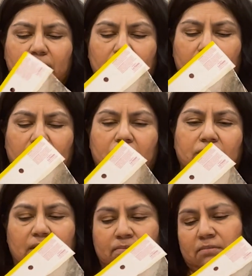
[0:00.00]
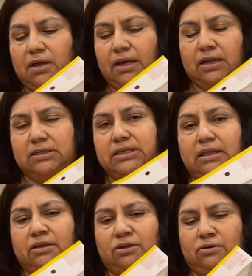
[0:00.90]
I'm kind of
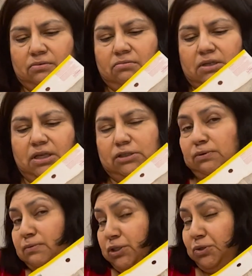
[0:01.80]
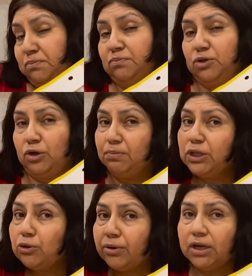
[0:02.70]
telling you that's what you do. Could
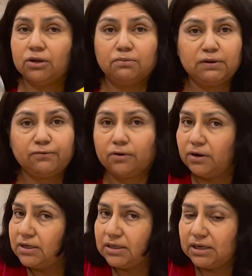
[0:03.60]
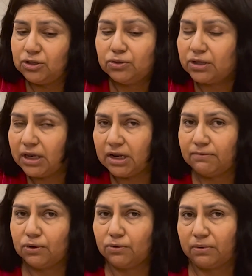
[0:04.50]
be 3, could be 4. You can
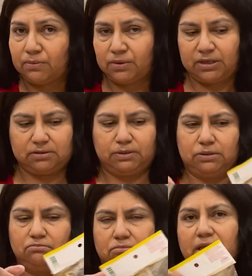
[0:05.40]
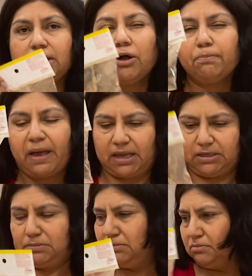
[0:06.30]
never go wrong with this, but not the whole packet.
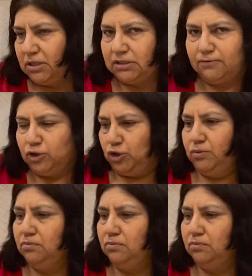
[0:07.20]
That's for sure.